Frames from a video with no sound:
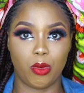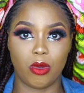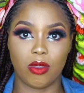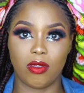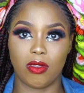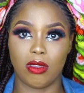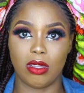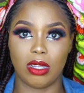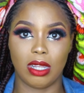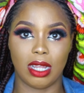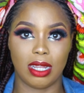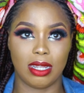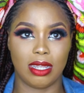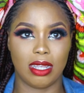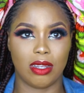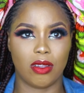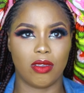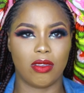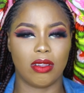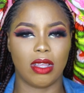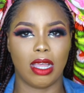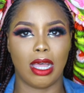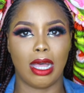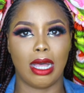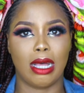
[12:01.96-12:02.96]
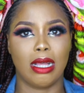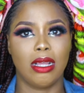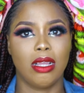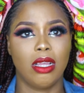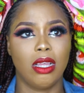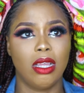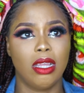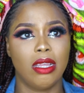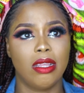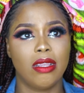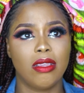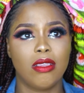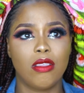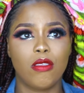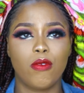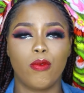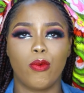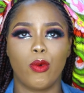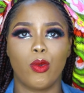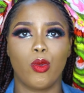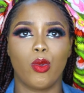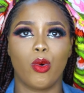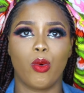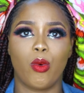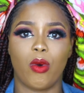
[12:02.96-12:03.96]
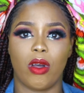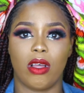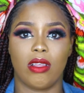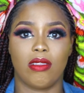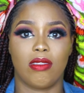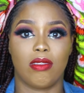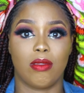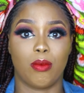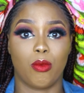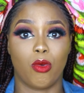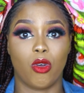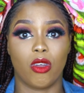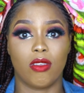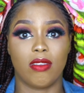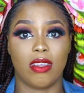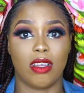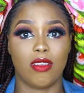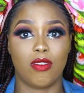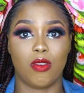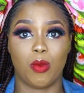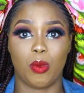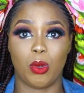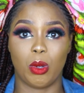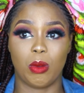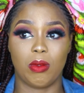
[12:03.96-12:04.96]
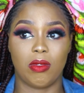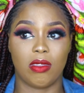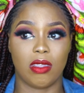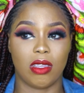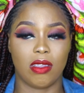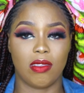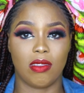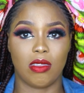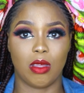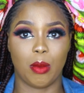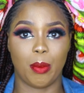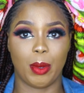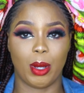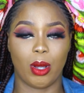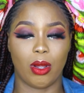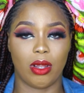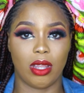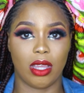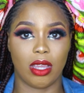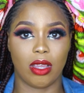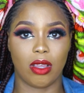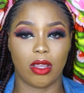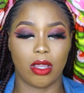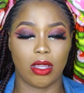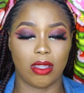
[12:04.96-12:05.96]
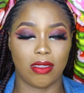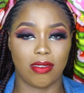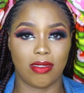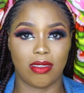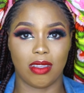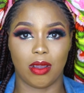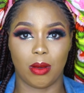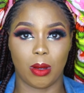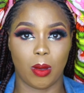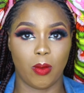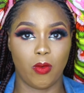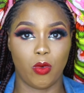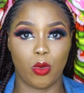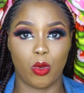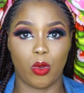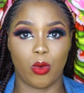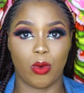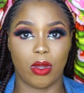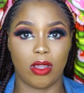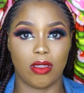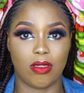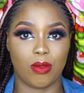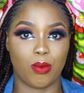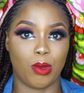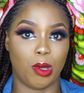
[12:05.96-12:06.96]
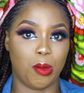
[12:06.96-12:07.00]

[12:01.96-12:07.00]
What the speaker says: Priscilla, then I was like, these followers, because I used to be obsessed about like Instagram followers.